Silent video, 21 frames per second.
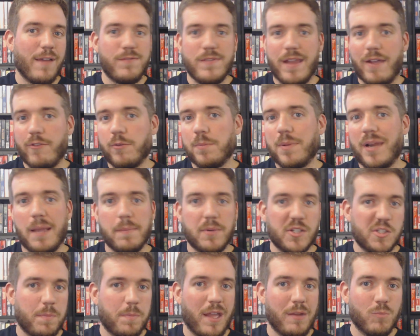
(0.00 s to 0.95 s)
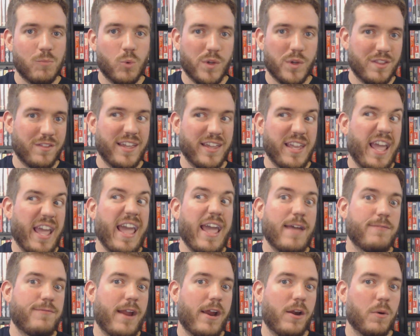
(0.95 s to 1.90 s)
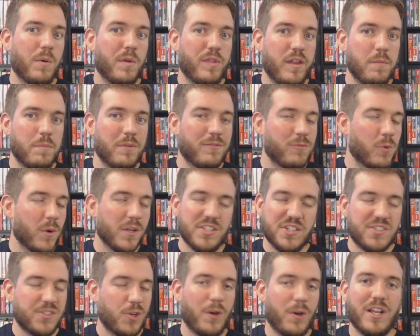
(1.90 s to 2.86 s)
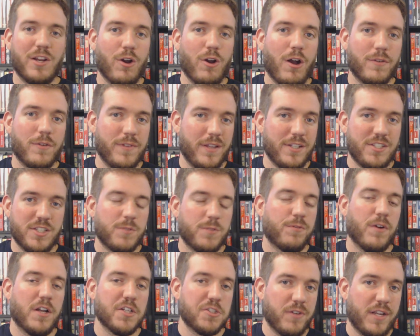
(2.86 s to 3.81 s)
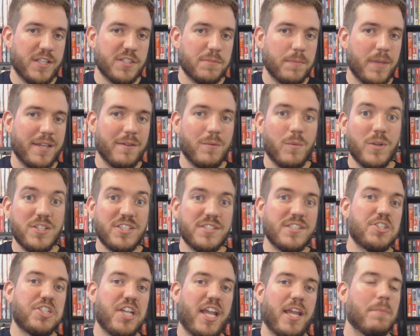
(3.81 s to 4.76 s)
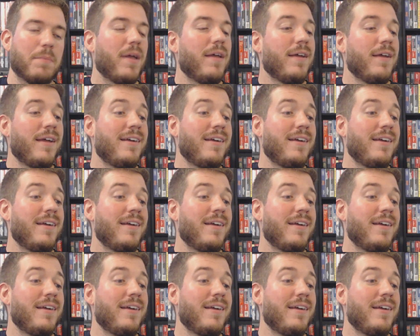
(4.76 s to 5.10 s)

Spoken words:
I've never been able to spend more than like a half hour with it before just turning it off. It just frustrates me, which is a shame.